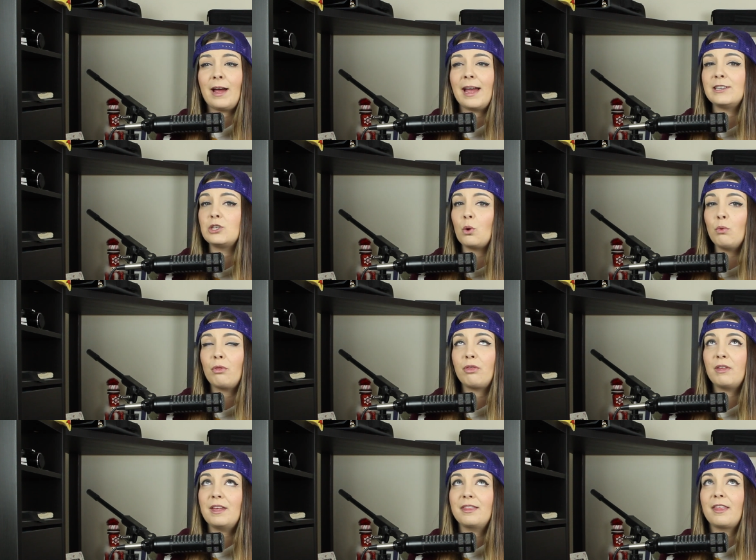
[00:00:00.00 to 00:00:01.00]
I don't
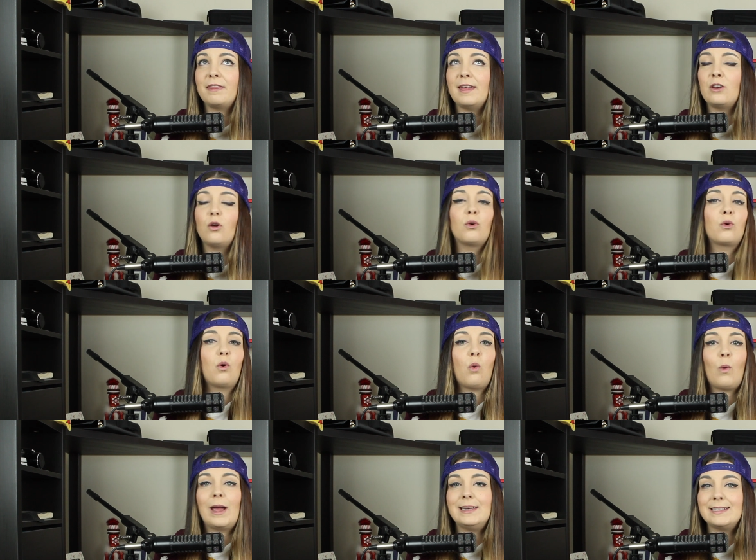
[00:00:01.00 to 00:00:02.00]
think that they know
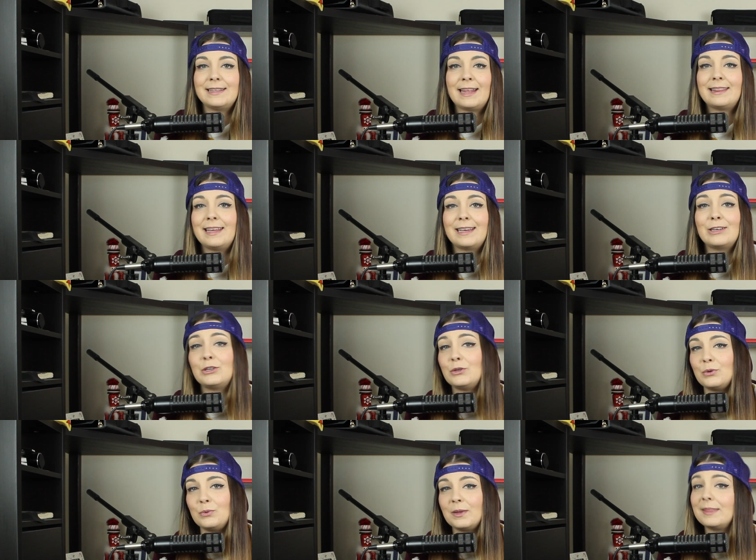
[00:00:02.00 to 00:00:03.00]
quite that they could
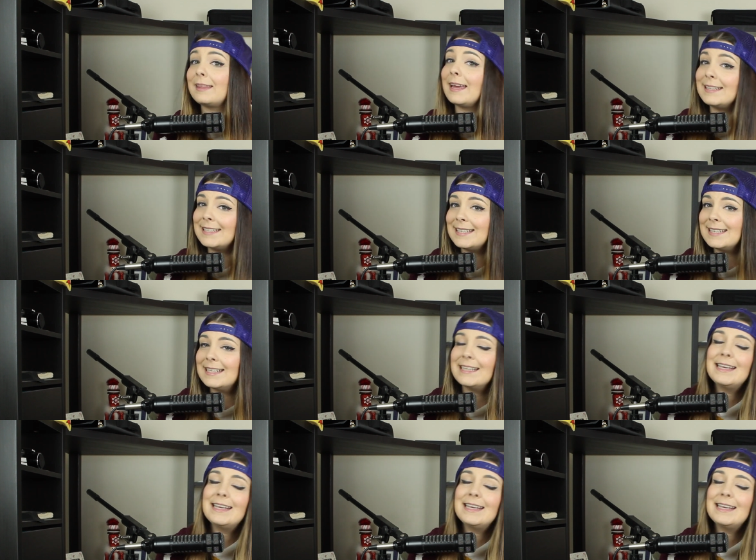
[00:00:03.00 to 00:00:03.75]
do what they did.